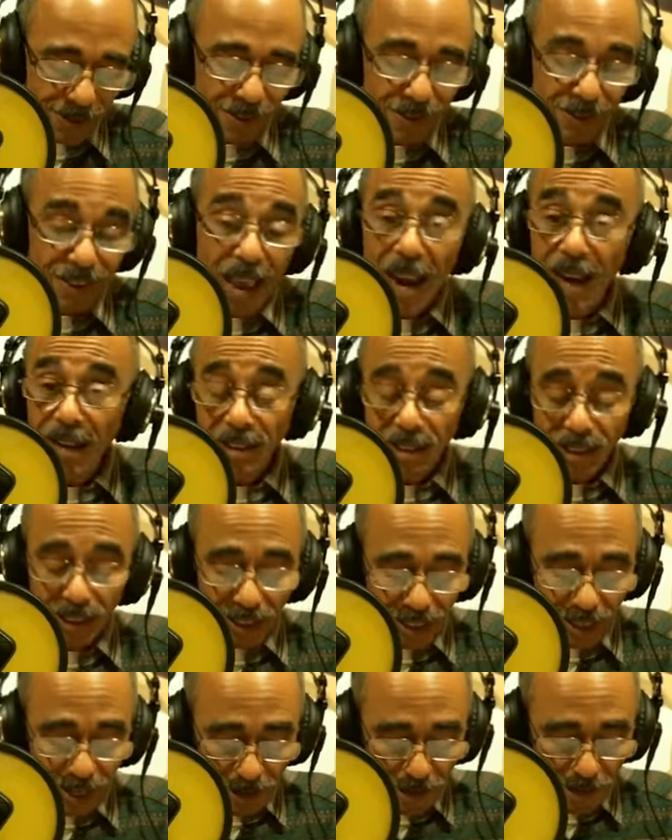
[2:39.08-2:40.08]

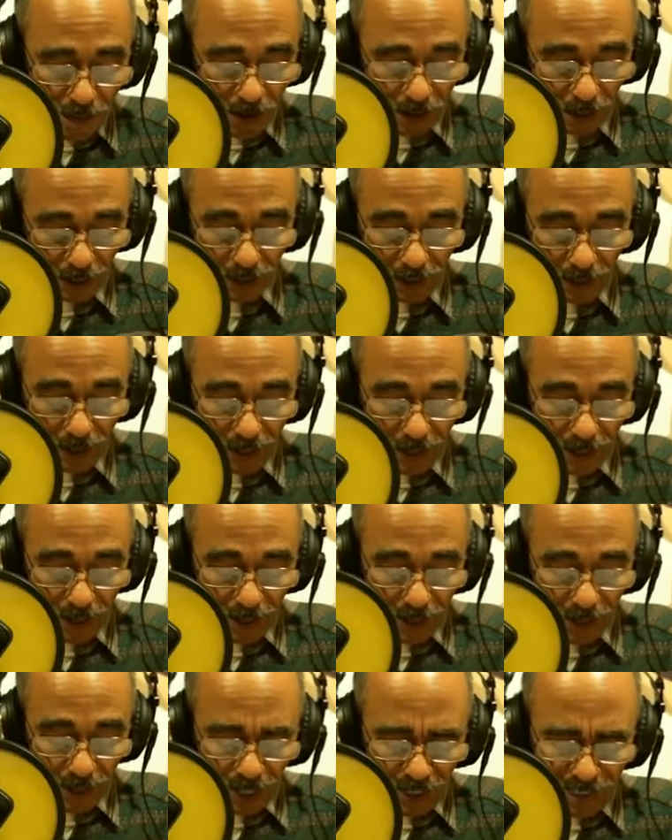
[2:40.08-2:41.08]
Thanksgiving,
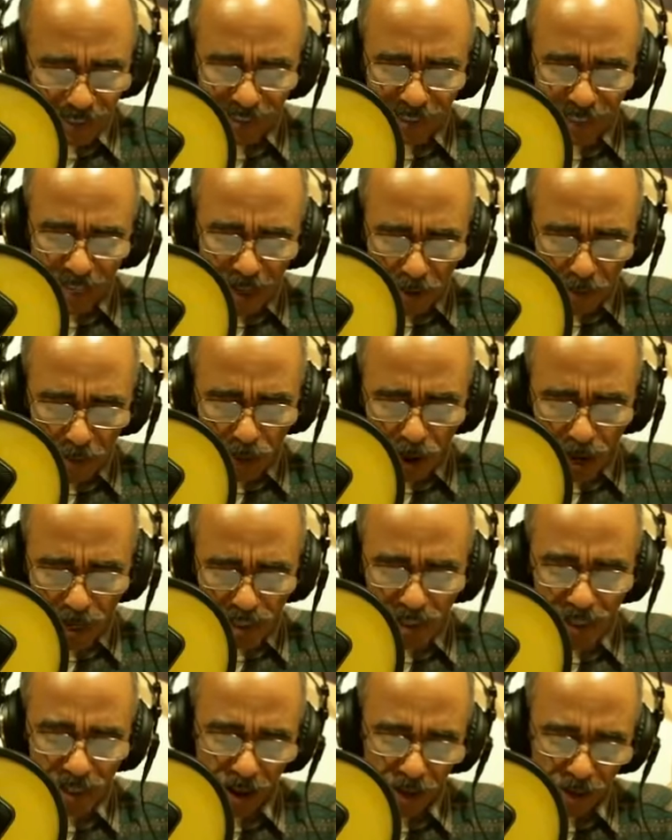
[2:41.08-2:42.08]
a
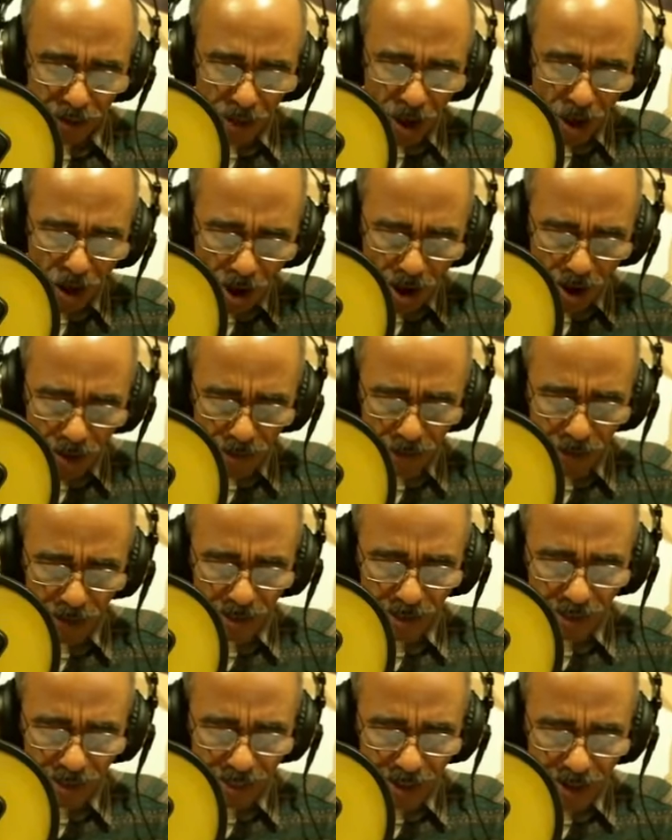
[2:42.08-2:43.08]
celebration of the
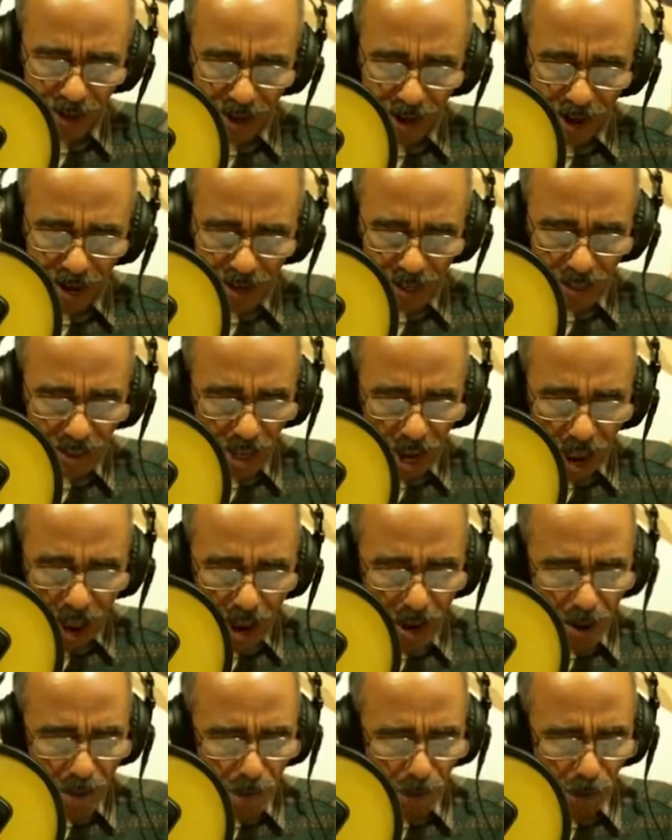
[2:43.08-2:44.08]
harvest, and a
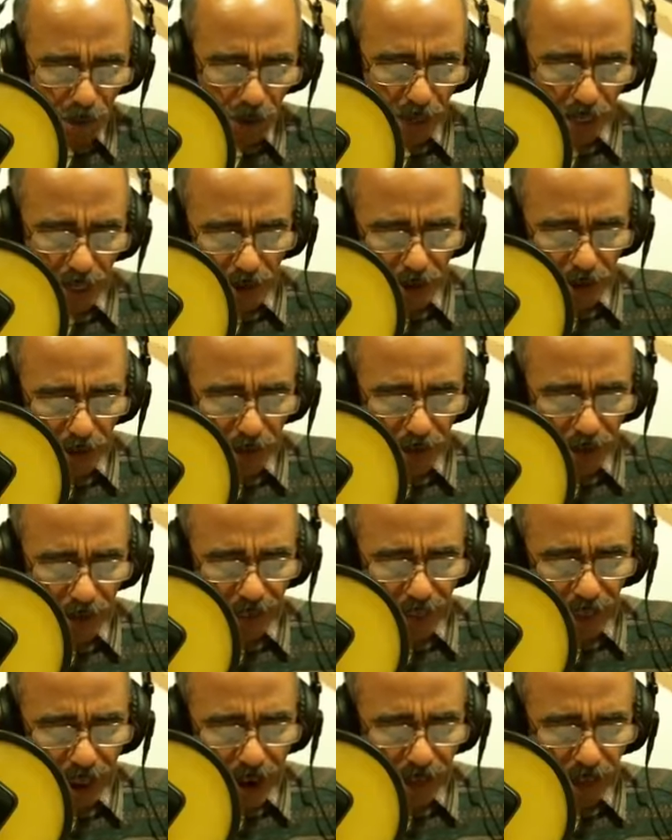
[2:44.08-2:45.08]
time for giving
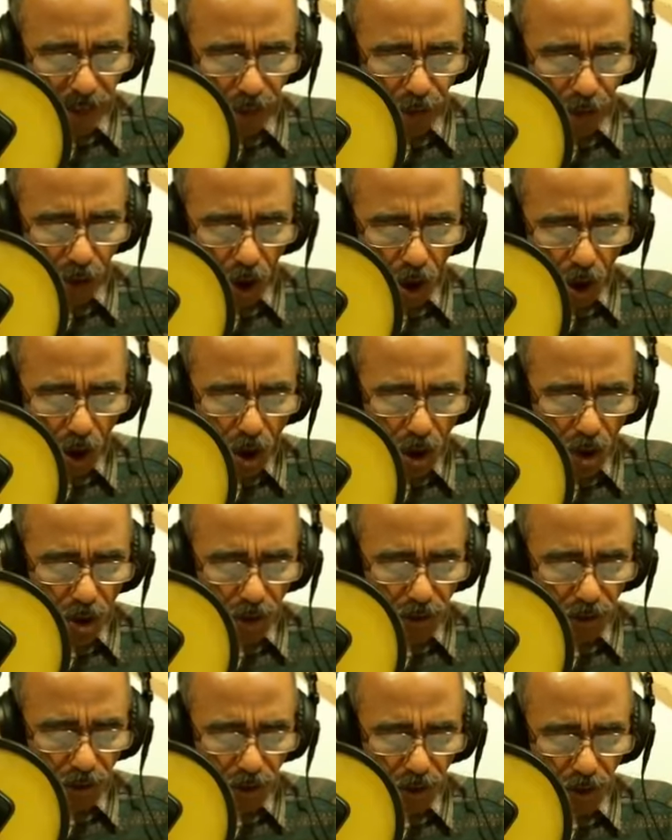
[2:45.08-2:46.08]
thanks for
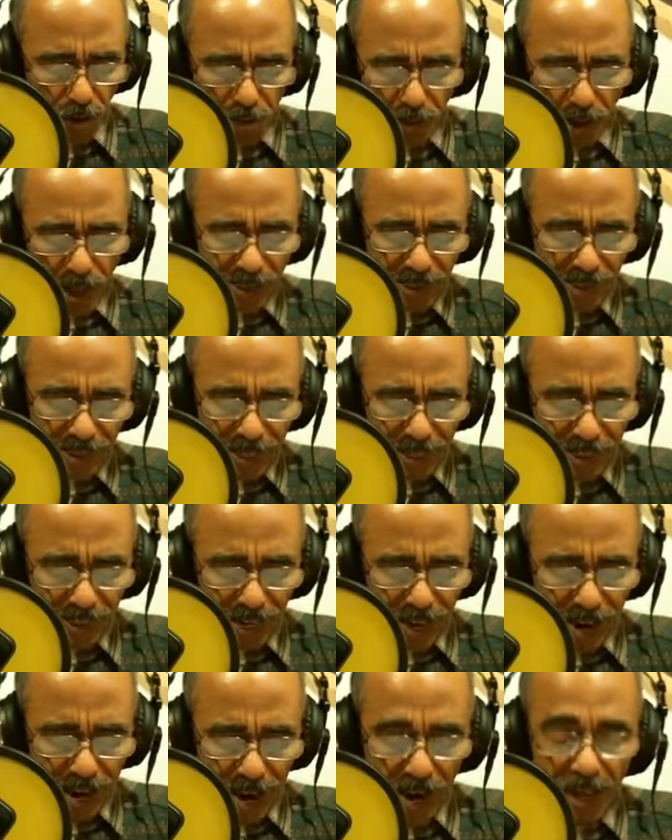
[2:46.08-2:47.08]
all your blessings,
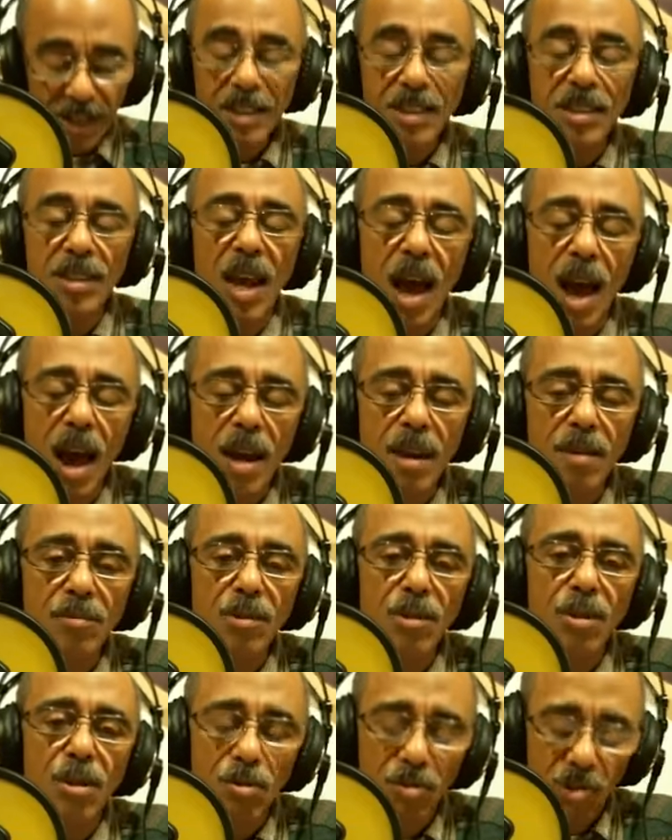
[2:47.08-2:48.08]
and a time
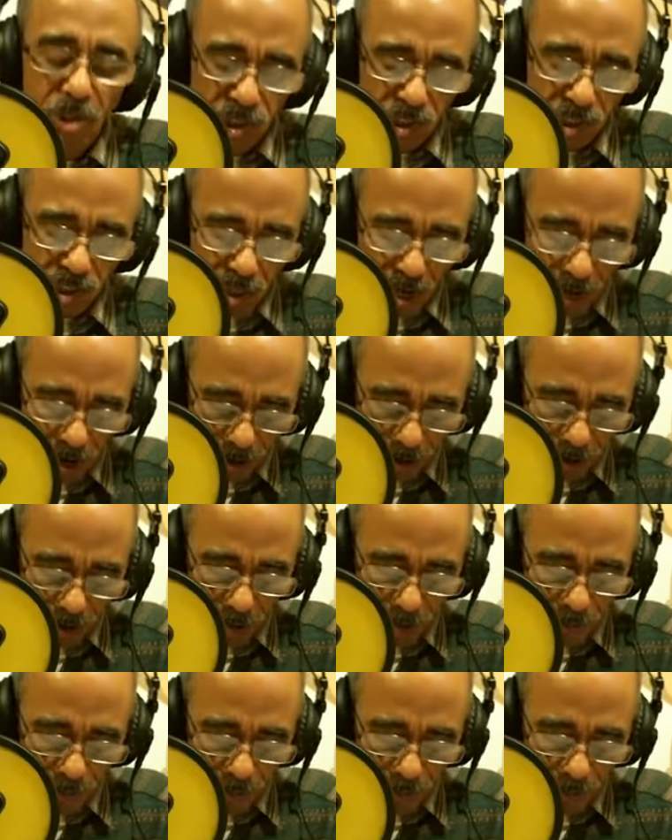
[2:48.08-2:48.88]
to share.